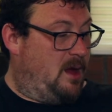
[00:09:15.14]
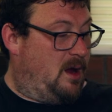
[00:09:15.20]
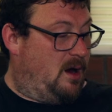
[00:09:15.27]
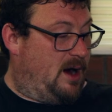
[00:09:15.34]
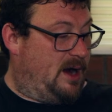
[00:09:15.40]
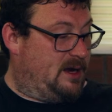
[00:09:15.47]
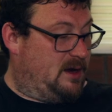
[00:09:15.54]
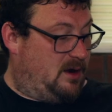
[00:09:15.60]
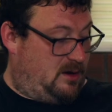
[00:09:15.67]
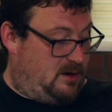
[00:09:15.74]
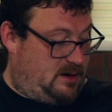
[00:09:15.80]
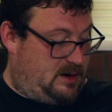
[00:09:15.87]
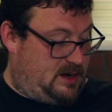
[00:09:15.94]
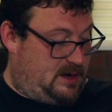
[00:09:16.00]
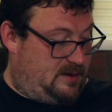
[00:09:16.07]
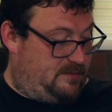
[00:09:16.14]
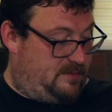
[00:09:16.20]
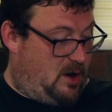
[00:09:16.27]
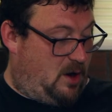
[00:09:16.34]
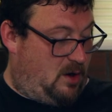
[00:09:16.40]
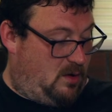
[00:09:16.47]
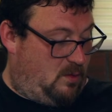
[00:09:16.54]
All right, our
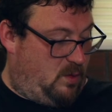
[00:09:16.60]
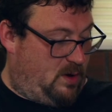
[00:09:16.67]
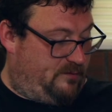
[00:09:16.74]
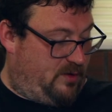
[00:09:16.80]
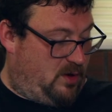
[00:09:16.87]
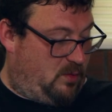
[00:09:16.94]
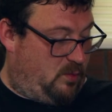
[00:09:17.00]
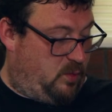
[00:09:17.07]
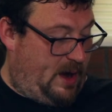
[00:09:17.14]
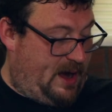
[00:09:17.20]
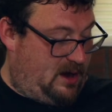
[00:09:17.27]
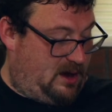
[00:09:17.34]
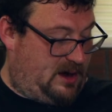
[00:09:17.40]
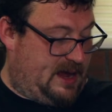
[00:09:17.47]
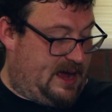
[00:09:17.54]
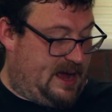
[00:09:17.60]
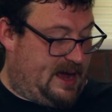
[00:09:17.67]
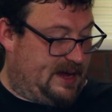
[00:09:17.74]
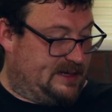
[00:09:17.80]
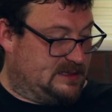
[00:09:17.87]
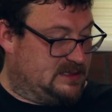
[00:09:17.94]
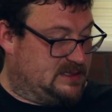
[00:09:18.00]
one of our rare
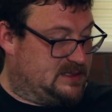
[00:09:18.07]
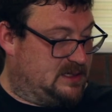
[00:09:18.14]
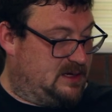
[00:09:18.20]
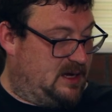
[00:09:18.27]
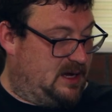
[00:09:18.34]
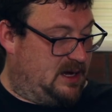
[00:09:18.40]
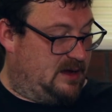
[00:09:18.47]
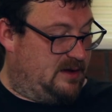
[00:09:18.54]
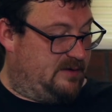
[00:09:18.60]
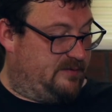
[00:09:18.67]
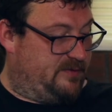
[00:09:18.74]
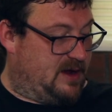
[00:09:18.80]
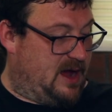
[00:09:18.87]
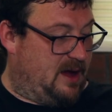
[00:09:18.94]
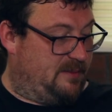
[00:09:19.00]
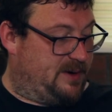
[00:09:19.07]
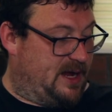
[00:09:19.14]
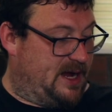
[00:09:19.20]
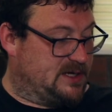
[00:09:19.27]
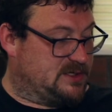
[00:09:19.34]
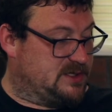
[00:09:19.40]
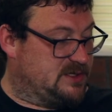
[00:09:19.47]
kinds of
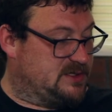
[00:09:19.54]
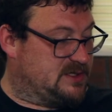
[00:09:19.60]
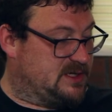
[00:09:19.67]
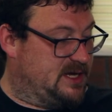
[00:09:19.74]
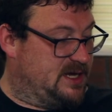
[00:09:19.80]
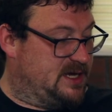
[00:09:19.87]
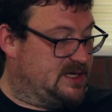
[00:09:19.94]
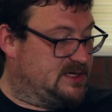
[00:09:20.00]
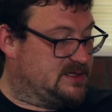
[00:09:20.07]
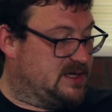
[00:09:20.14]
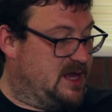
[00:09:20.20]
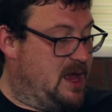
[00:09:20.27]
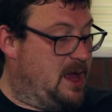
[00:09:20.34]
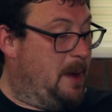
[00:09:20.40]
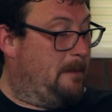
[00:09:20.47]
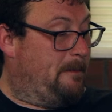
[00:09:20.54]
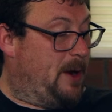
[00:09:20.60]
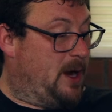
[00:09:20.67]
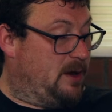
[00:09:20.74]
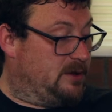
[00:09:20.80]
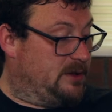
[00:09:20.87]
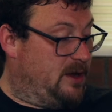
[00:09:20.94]
combinations is
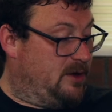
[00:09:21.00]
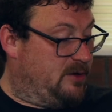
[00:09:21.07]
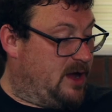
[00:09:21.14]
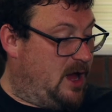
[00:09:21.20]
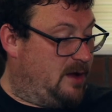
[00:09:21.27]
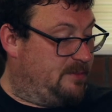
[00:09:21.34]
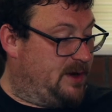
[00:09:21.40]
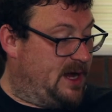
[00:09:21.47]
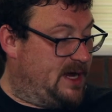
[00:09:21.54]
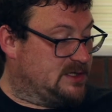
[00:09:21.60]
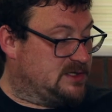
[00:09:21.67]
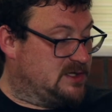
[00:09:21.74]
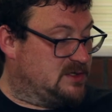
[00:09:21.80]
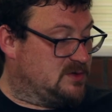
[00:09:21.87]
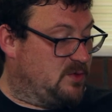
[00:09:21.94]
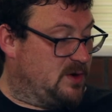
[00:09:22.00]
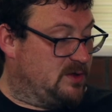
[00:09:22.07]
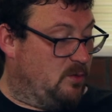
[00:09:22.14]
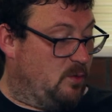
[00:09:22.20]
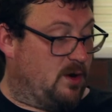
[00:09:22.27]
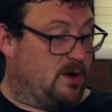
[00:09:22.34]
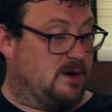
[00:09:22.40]
parallel combinations, where
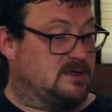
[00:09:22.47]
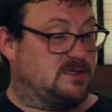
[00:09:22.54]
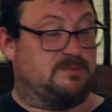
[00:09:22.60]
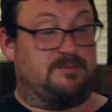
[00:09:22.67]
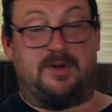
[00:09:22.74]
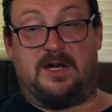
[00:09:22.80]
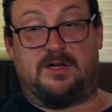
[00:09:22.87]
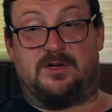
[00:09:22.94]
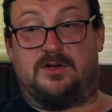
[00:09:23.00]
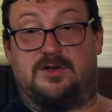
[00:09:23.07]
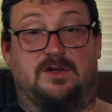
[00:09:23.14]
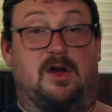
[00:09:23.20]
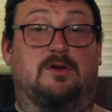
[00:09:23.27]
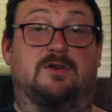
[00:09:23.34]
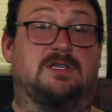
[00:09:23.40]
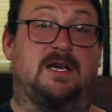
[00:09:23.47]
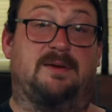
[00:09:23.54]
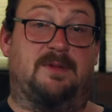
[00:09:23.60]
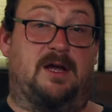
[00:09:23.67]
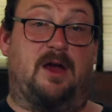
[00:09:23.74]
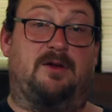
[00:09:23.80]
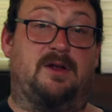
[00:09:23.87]
the words and pictures don't
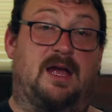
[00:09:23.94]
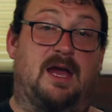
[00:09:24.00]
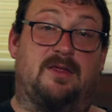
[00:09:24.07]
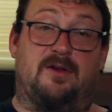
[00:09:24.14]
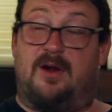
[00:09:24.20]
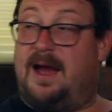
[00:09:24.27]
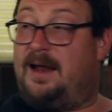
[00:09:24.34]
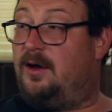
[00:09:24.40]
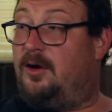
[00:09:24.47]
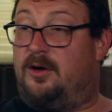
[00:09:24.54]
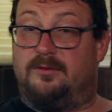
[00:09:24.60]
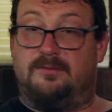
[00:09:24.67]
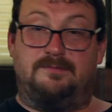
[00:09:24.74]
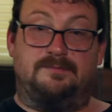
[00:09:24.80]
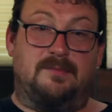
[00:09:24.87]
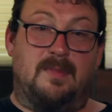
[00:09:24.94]
seem to go together at all.